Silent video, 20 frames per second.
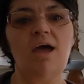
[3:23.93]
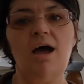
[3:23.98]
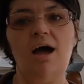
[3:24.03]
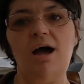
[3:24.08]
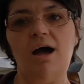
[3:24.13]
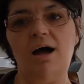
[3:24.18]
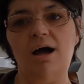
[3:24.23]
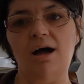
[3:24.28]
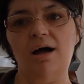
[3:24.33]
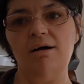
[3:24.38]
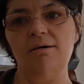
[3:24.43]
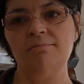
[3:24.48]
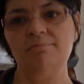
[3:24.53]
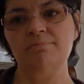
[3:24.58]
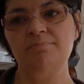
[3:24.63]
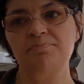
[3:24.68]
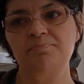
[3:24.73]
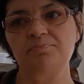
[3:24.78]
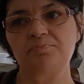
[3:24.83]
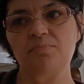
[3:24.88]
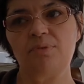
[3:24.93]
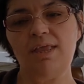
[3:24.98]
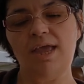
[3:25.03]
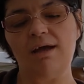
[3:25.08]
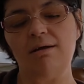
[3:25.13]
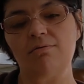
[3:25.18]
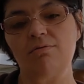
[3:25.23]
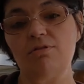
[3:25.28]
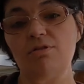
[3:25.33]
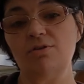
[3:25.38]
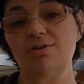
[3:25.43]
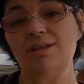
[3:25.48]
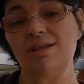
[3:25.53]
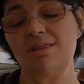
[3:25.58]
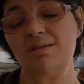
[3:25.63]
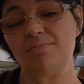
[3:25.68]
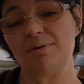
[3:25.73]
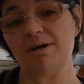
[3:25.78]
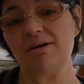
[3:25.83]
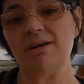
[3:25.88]
Um, yeah, so that's
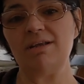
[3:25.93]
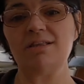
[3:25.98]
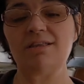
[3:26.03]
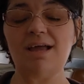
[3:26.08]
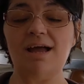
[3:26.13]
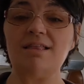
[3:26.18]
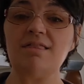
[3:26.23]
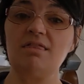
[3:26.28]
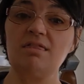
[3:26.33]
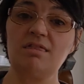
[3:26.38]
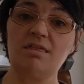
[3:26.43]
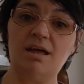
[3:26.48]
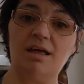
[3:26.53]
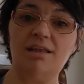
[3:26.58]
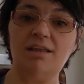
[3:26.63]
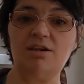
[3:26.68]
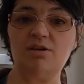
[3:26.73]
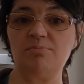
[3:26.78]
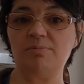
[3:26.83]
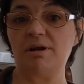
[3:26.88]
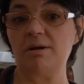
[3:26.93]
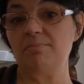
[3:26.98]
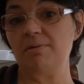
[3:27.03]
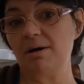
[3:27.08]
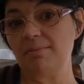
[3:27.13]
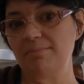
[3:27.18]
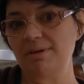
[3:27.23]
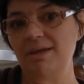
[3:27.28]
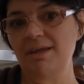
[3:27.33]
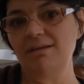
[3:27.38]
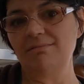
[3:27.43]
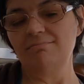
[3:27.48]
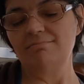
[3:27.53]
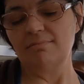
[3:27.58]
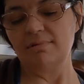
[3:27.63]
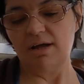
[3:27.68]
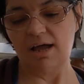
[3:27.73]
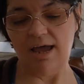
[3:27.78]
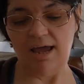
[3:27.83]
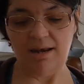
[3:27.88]
about it. That's a little bit about me
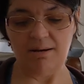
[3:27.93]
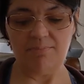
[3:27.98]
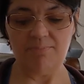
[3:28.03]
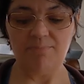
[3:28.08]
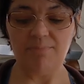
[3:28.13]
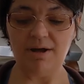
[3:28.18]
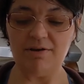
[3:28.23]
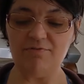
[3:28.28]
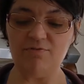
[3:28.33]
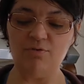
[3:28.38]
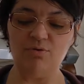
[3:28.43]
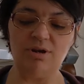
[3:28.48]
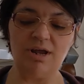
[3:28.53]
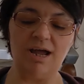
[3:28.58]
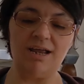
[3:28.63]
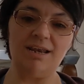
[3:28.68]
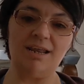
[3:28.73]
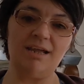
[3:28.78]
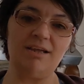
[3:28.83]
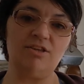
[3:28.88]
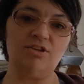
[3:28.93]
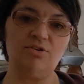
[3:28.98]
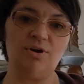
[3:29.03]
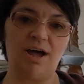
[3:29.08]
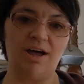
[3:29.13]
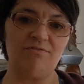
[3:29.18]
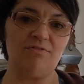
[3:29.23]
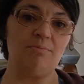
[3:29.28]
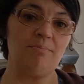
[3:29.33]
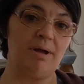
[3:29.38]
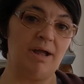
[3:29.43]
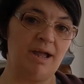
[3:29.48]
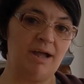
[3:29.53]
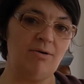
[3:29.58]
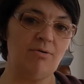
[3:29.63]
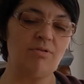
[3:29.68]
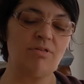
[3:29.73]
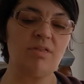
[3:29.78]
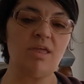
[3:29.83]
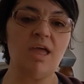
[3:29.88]
and my food I like to have in my
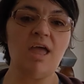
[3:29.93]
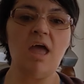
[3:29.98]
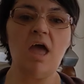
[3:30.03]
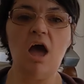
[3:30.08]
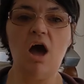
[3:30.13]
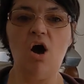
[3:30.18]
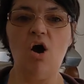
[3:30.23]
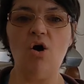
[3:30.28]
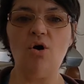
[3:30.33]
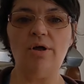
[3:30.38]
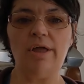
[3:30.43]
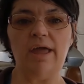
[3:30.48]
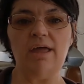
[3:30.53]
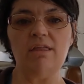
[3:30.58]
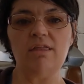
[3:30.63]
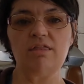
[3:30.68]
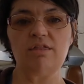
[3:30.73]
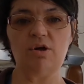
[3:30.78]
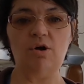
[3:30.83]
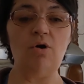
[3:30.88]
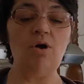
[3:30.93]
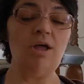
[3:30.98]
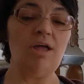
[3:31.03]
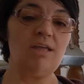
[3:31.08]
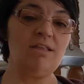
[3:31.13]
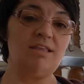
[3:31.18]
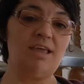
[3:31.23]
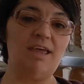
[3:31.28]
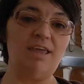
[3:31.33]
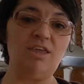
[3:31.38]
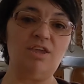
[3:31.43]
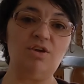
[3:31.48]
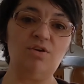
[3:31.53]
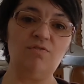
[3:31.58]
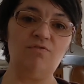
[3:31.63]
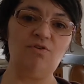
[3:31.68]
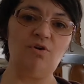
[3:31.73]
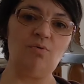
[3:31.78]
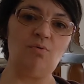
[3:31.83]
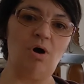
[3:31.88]
house. Okay, so thank you
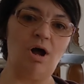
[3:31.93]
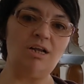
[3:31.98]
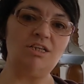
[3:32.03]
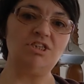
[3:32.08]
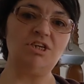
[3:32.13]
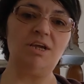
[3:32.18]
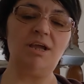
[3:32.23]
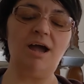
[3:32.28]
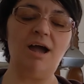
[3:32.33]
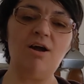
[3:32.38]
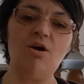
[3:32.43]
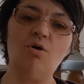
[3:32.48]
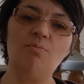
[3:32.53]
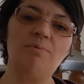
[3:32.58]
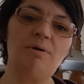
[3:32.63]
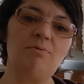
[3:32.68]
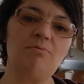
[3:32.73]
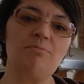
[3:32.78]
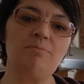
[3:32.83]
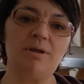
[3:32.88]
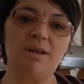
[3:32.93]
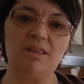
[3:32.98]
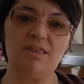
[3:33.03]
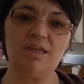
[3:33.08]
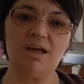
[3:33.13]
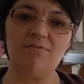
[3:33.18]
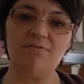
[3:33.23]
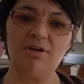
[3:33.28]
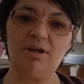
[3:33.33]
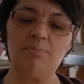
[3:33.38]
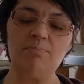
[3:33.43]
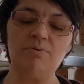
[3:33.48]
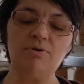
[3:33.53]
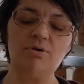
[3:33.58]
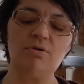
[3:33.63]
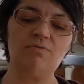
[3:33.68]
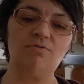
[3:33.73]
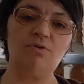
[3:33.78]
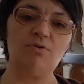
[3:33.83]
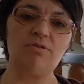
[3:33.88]
for watching. I hope everybody's having a
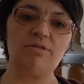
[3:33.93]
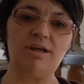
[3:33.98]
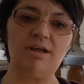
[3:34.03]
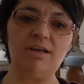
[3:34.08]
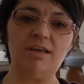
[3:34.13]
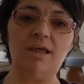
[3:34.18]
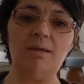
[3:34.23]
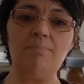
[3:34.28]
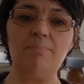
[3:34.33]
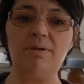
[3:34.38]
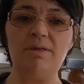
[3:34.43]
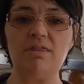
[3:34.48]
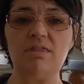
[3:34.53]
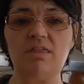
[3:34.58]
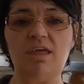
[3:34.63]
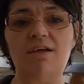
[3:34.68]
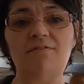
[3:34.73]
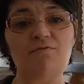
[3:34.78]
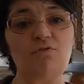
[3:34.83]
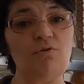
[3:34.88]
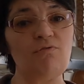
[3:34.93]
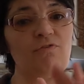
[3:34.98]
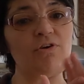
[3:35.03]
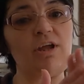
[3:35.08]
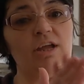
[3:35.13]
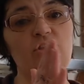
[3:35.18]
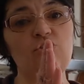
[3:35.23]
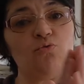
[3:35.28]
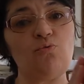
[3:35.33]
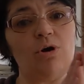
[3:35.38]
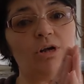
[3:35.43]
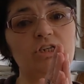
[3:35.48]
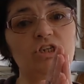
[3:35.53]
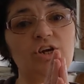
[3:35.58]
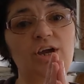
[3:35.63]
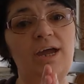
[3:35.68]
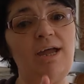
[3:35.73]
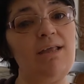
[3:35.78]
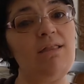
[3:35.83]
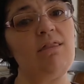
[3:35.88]
beautiful Sunday. Be safe. Don't forget to wash
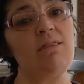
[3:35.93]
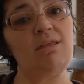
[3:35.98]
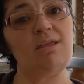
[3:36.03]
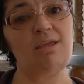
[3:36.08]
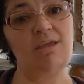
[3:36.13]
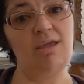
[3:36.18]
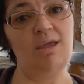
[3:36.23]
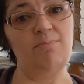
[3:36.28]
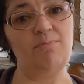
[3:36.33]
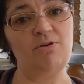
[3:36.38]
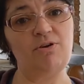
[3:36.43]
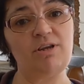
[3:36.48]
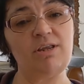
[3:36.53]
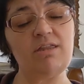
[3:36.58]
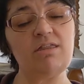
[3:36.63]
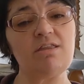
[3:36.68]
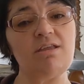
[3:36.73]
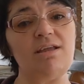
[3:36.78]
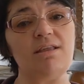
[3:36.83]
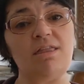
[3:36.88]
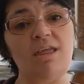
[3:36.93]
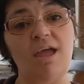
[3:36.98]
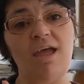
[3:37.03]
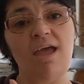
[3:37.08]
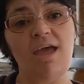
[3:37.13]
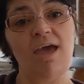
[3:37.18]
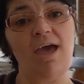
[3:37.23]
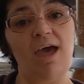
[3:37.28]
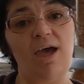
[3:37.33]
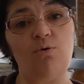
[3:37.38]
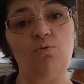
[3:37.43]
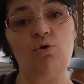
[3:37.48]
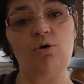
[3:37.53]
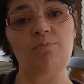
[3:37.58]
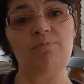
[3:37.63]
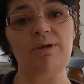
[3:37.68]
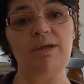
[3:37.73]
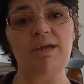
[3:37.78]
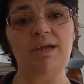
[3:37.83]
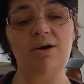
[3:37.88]
your hands. Keep your distance. And we'll
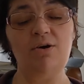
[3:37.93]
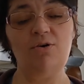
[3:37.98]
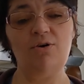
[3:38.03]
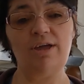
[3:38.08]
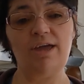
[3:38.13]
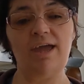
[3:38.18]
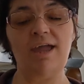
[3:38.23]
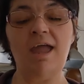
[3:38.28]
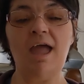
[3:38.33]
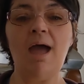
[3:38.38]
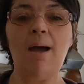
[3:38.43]
be okay.